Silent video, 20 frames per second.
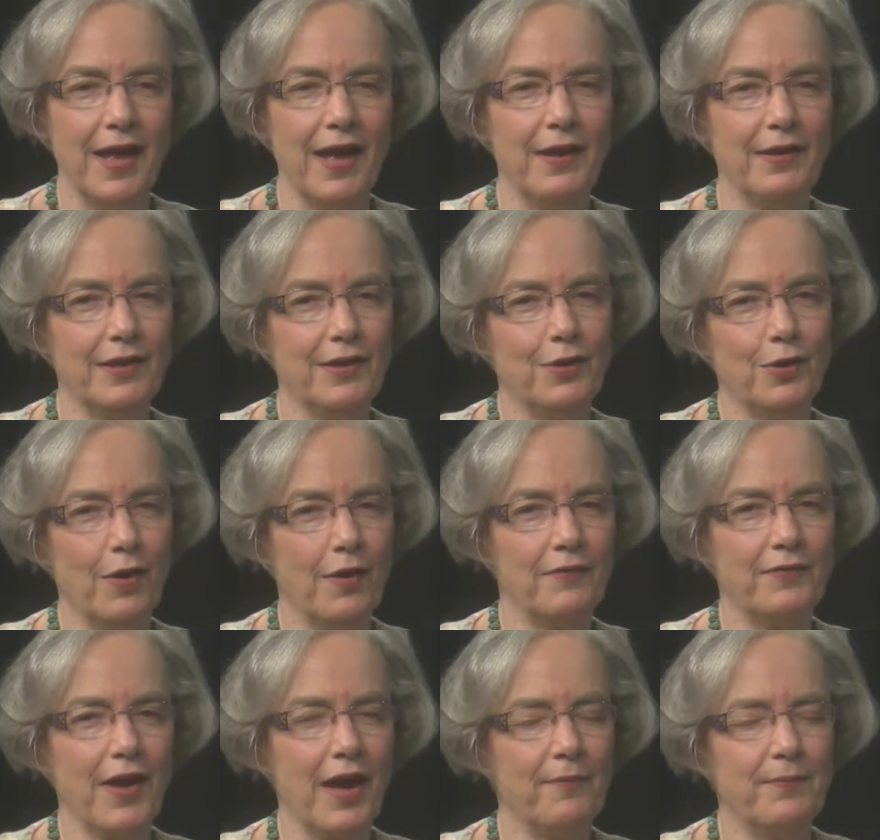you know,
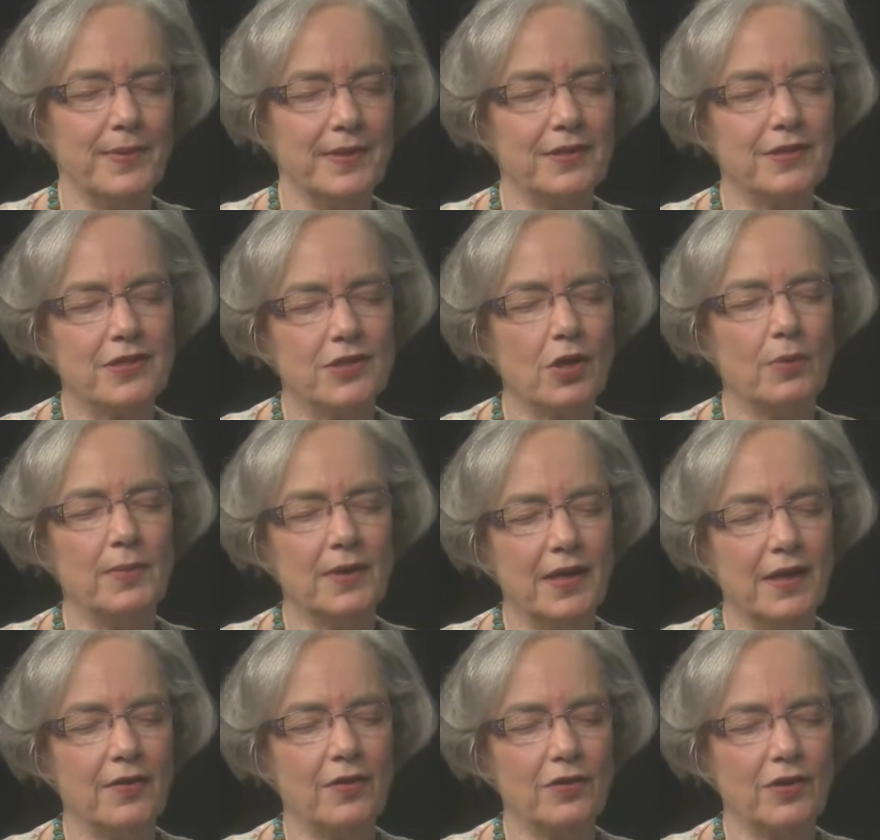I've, I've been to so
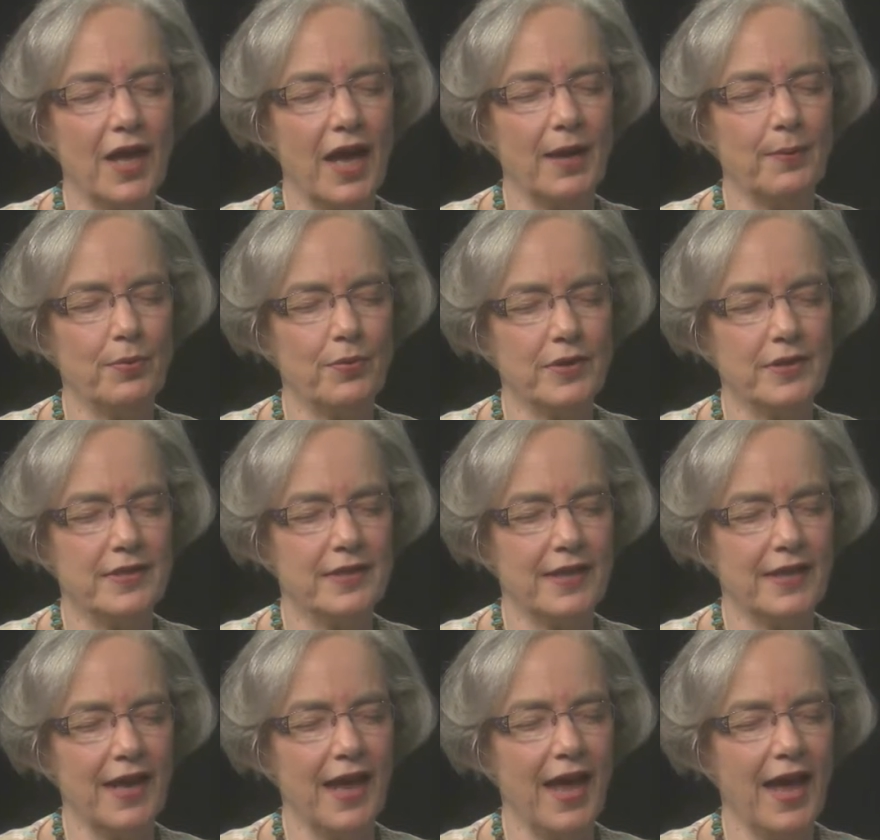many other libraries
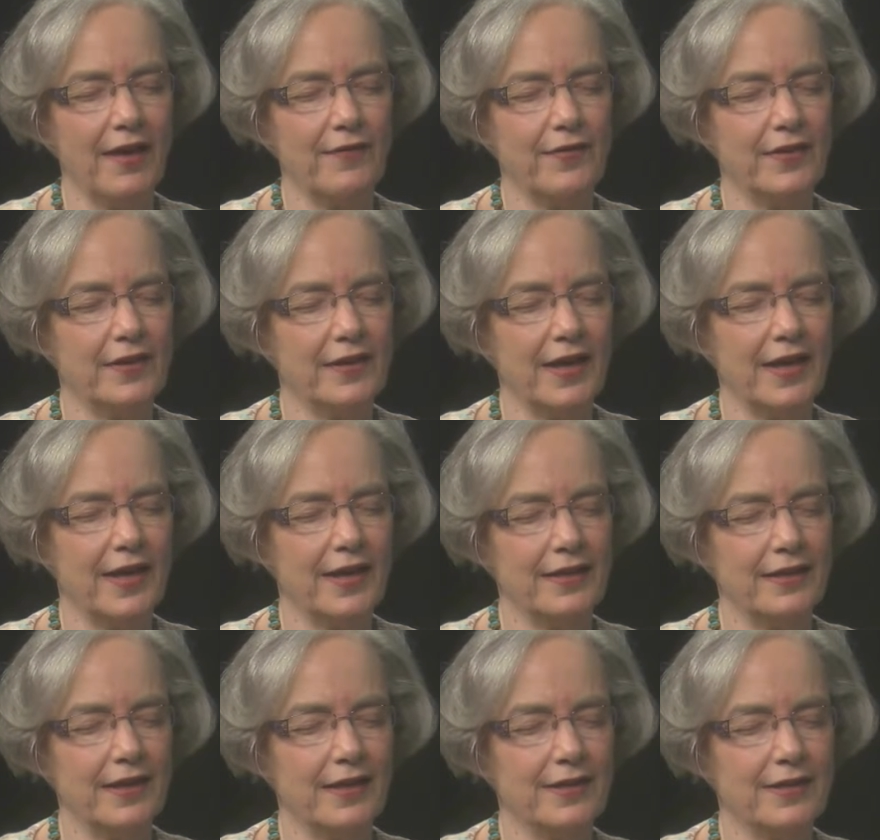that have it,
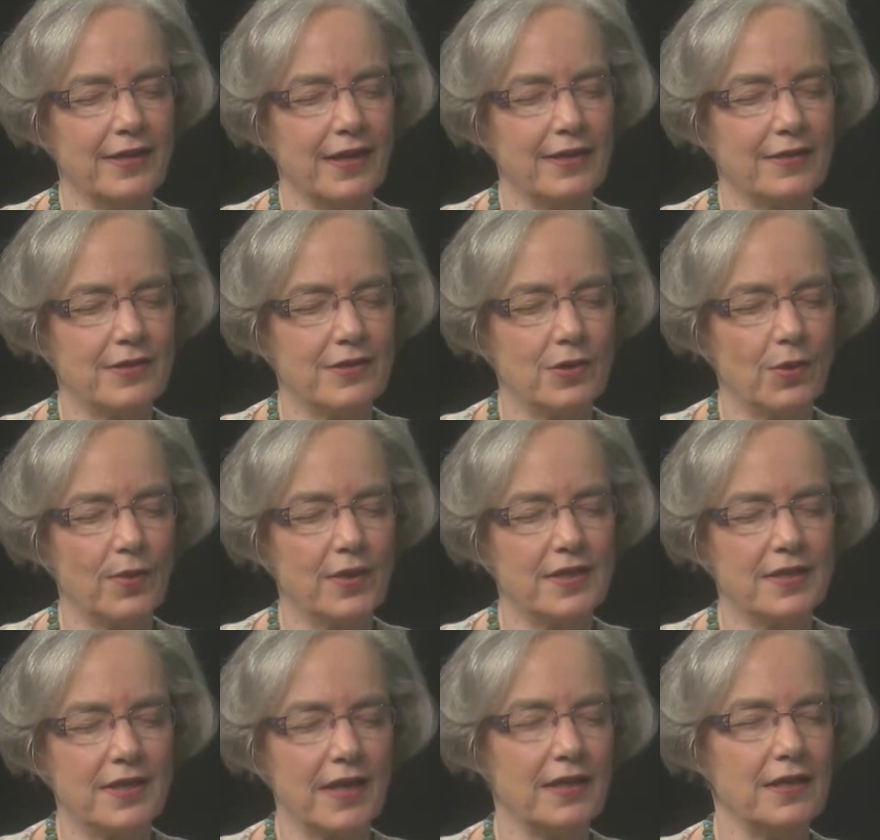and it, it's so
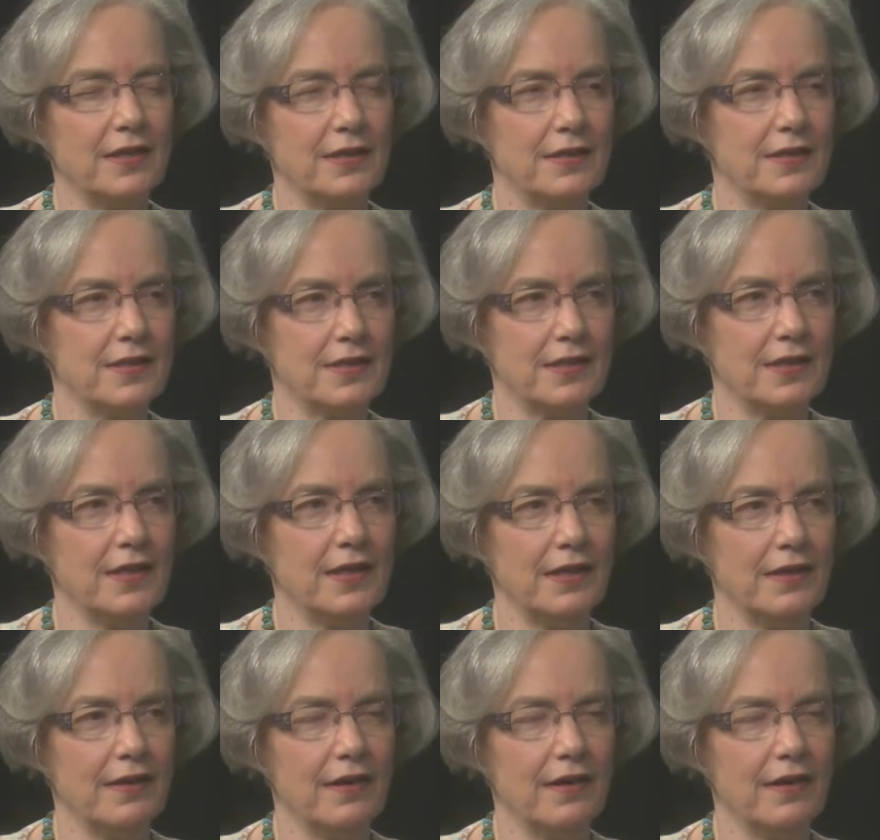exciting to see.